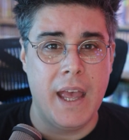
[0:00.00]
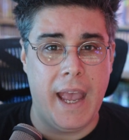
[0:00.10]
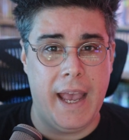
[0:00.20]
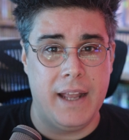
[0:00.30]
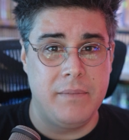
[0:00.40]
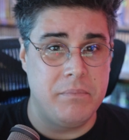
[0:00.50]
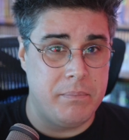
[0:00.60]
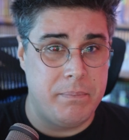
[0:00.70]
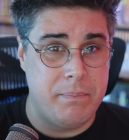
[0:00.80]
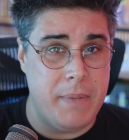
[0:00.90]
And
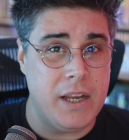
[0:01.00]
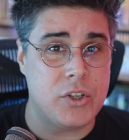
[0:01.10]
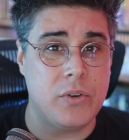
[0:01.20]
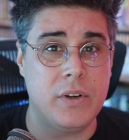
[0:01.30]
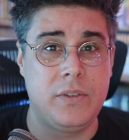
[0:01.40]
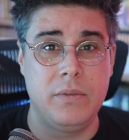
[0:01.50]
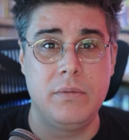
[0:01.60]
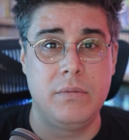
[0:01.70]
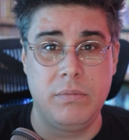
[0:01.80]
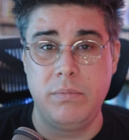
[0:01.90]
make sure to
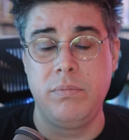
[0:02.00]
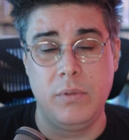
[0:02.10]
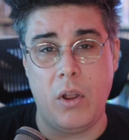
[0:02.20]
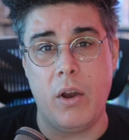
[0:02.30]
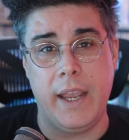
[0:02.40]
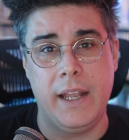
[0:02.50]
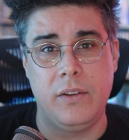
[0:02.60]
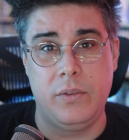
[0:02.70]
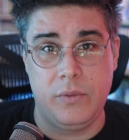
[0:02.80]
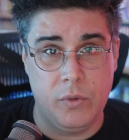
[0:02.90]
log in
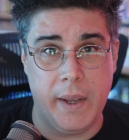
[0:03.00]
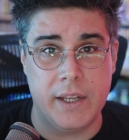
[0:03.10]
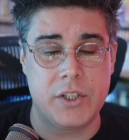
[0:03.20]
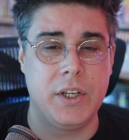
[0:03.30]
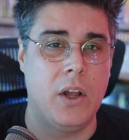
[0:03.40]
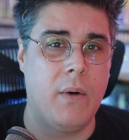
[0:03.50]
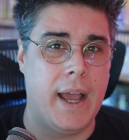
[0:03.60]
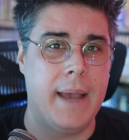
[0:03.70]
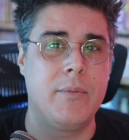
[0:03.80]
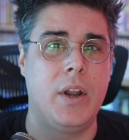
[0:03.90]
to Twitch.
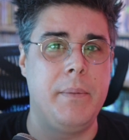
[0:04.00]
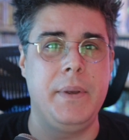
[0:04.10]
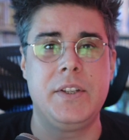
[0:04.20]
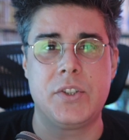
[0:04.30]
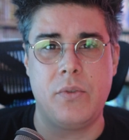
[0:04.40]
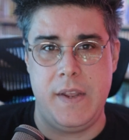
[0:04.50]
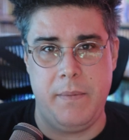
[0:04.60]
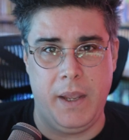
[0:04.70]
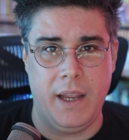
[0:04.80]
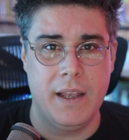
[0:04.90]
I am going to be
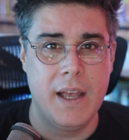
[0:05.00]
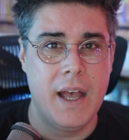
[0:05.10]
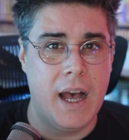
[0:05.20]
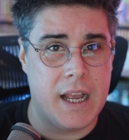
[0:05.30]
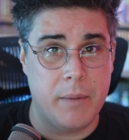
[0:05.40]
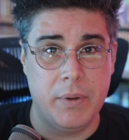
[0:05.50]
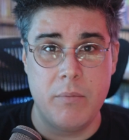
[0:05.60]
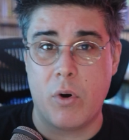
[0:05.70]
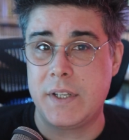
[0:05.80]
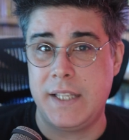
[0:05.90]
streaming a couple
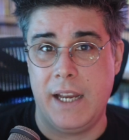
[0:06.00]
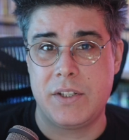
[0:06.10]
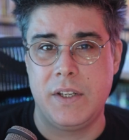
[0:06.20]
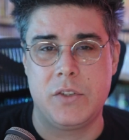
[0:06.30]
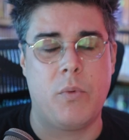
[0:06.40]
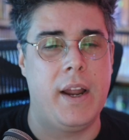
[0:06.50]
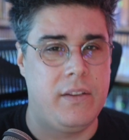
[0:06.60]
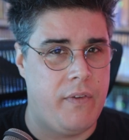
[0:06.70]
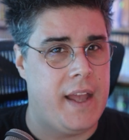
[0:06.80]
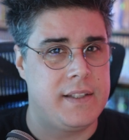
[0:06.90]
of more sessions where I
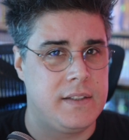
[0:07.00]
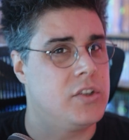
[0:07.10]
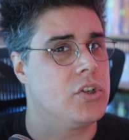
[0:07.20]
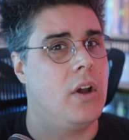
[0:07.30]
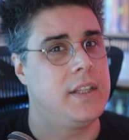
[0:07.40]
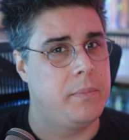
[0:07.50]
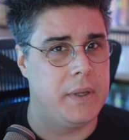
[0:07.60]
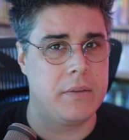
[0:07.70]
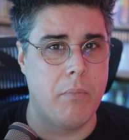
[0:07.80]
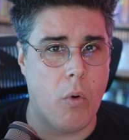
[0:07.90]
advance the shot a
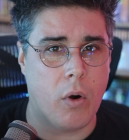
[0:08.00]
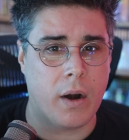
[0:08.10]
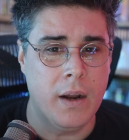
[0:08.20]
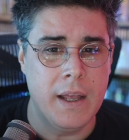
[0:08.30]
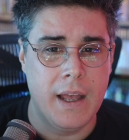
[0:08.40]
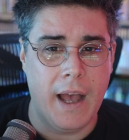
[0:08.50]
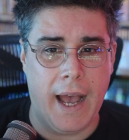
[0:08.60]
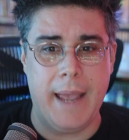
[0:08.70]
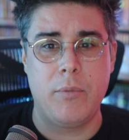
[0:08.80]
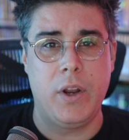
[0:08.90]
bit more.
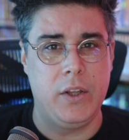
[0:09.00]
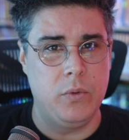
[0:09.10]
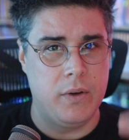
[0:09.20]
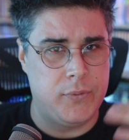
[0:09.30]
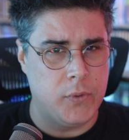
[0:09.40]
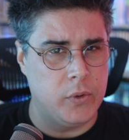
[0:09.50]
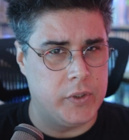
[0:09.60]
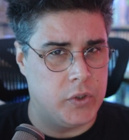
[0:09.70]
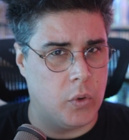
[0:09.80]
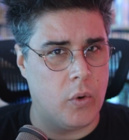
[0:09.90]
I am going to do a full
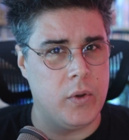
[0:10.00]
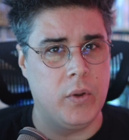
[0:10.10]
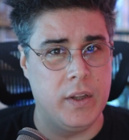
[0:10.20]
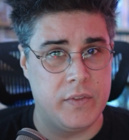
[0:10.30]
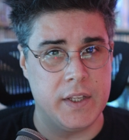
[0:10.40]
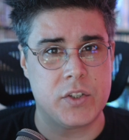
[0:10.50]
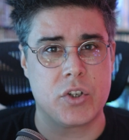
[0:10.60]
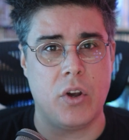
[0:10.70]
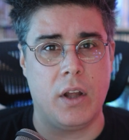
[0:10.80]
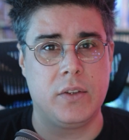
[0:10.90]
tutorial of this
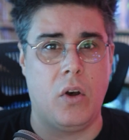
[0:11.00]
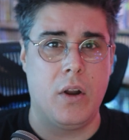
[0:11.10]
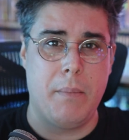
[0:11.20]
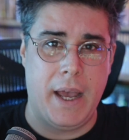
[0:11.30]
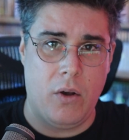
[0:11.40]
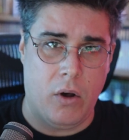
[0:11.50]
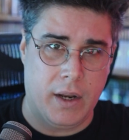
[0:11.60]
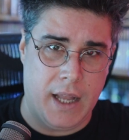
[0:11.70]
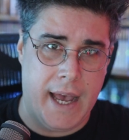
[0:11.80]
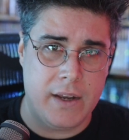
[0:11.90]
shot on my
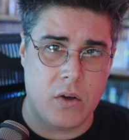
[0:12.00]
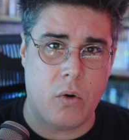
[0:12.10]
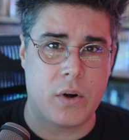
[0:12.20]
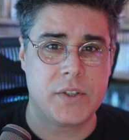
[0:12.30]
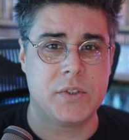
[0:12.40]
online course.